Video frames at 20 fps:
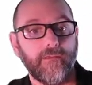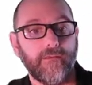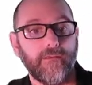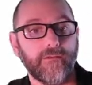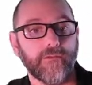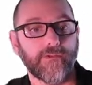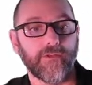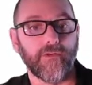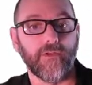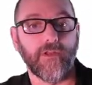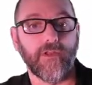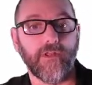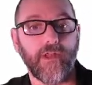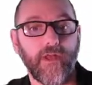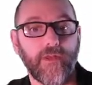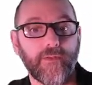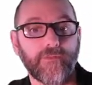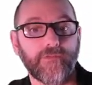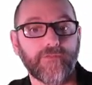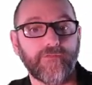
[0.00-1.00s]
So an
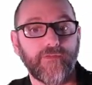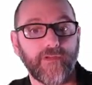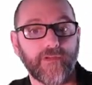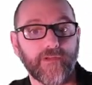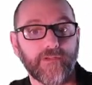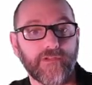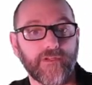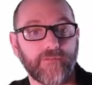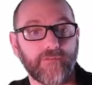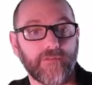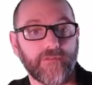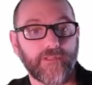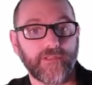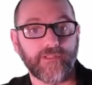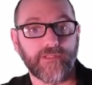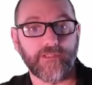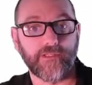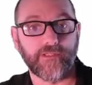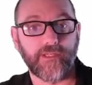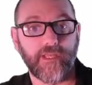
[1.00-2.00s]
anonymous function which
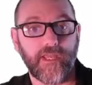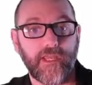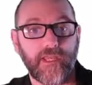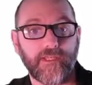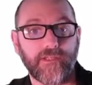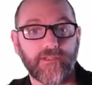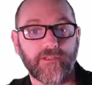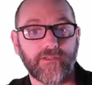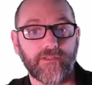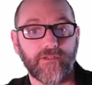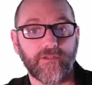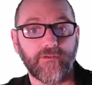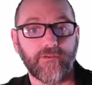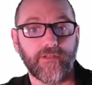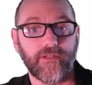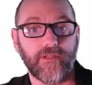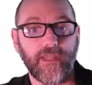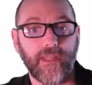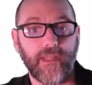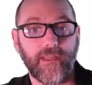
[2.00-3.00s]
is assigned to
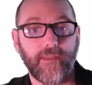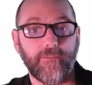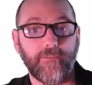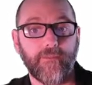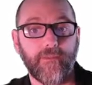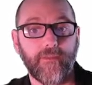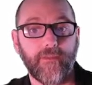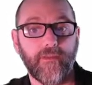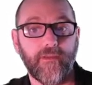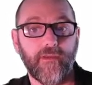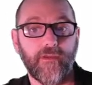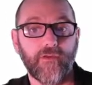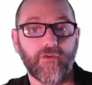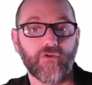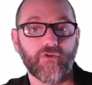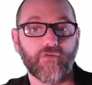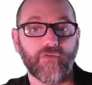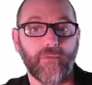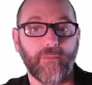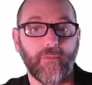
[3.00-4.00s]
the name
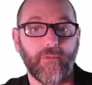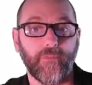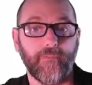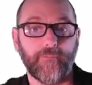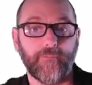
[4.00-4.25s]
triple.